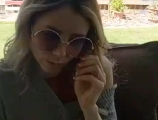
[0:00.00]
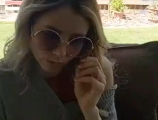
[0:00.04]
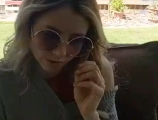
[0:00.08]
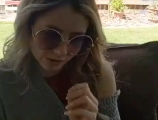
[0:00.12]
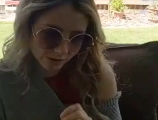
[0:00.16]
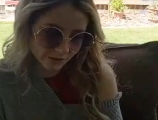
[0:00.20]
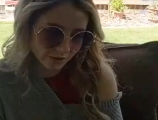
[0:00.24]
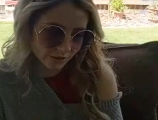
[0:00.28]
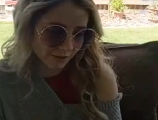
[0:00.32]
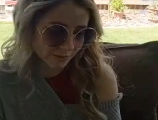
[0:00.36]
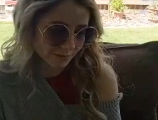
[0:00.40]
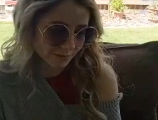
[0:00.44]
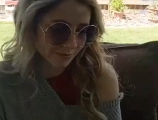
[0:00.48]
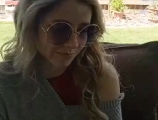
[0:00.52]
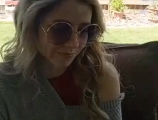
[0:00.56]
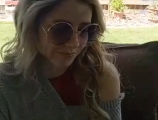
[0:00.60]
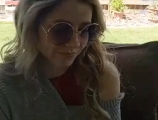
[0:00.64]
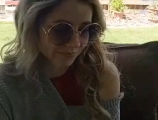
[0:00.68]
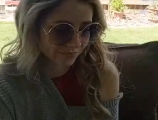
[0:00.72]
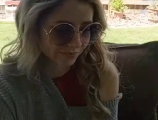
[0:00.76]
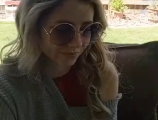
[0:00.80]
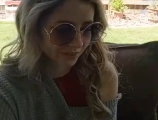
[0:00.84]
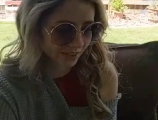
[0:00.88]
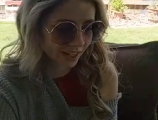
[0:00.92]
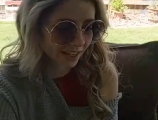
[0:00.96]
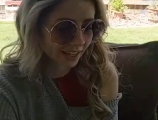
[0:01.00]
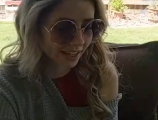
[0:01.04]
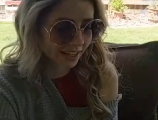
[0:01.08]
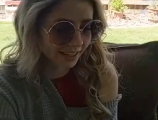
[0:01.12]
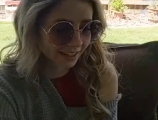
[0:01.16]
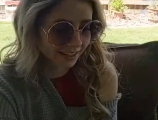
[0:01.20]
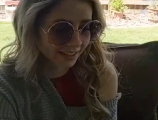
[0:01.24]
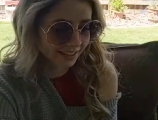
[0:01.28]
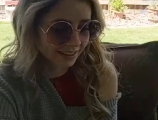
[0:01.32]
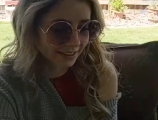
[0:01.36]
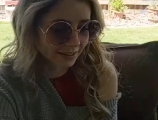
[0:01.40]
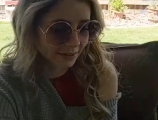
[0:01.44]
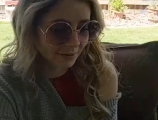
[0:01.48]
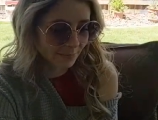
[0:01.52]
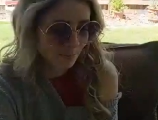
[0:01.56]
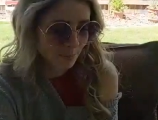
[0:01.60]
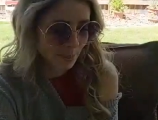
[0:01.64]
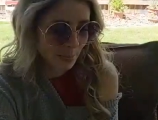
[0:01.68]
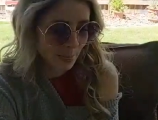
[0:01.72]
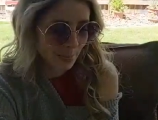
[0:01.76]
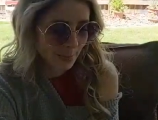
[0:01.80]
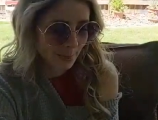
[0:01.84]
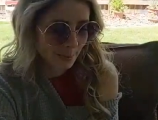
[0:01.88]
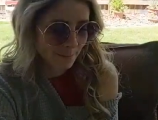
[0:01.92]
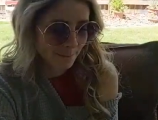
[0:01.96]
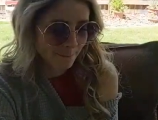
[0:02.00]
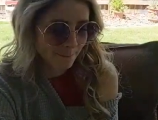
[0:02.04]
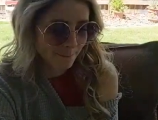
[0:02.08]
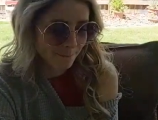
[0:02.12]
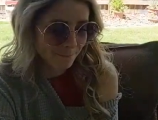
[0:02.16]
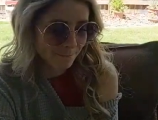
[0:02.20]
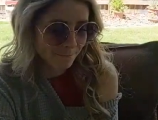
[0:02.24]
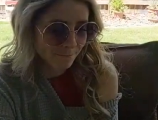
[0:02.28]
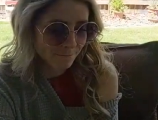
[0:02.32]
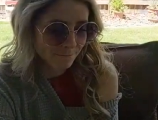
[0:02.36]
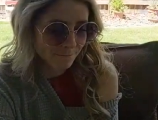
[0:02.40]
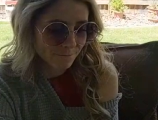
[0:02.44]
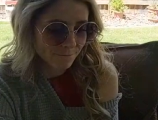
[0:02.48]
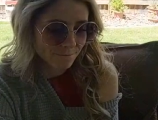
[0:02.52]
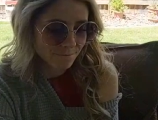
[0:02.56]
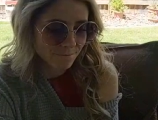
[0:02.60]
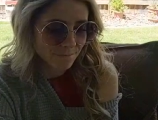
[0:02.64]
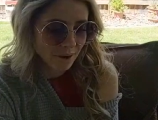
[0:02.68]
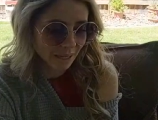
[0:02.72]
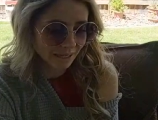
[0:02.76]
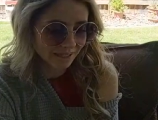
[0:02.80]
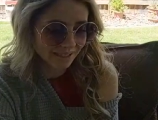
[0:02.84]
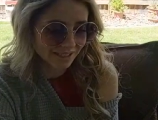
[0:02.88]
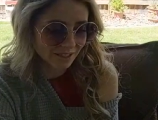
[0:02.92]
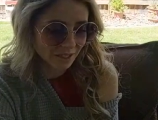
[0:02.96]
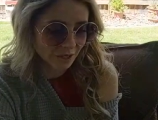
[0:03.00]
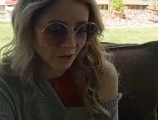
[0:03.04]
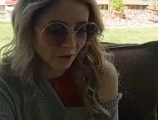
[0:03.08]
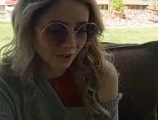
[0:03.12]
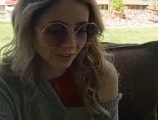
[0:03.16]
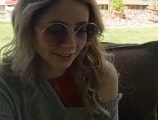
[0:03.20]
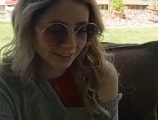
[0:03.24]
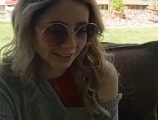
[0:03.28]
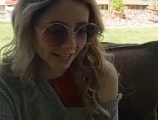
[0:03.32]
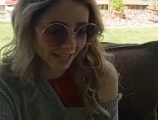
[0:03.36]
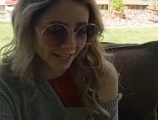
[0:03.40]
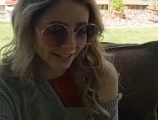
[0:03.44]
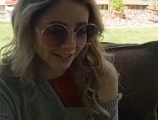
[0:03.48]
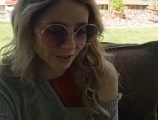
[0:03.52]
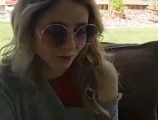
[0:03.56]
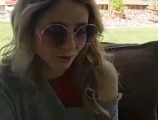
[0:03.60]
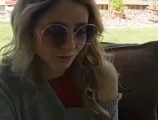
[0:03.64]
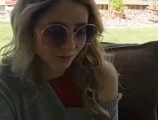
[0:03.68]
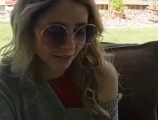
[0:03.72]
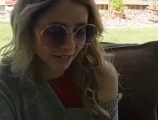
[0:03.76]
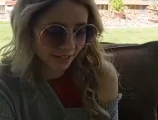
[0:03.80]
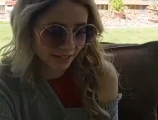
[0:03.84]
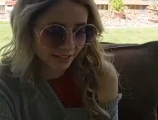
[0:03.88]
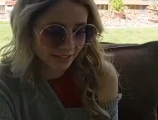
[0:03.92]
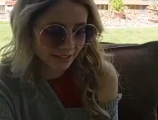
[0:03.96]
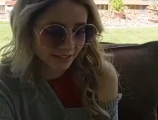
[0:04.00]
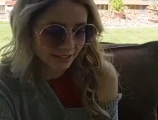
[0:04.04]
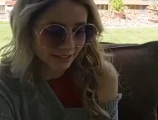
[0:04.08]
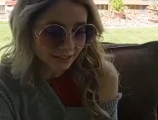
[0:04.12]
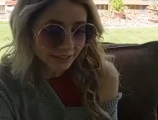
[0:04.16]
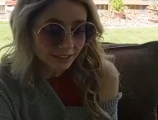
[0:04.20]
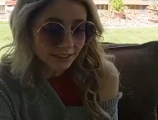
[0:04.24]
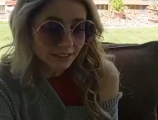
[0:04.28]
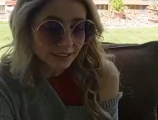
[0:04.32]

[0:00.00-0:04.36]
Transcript: Mods. I'm covered in cat hair now. Bot is gone, chaos reigns.